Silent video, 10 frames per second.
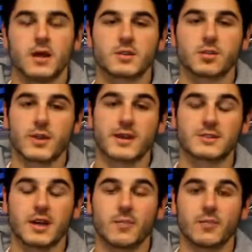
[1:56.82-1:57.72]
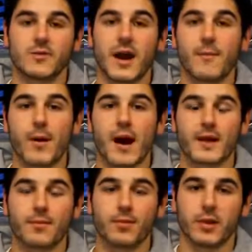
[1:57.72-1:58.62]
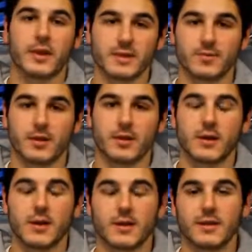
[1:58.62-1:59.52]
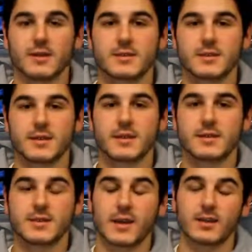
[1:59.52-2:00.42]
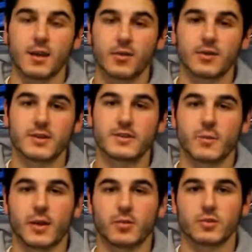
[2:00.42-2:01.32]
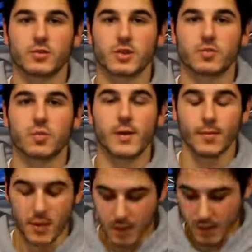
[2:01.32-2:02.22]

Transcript: So next up, we've got pocket placement. This is another easy way to adjust whip.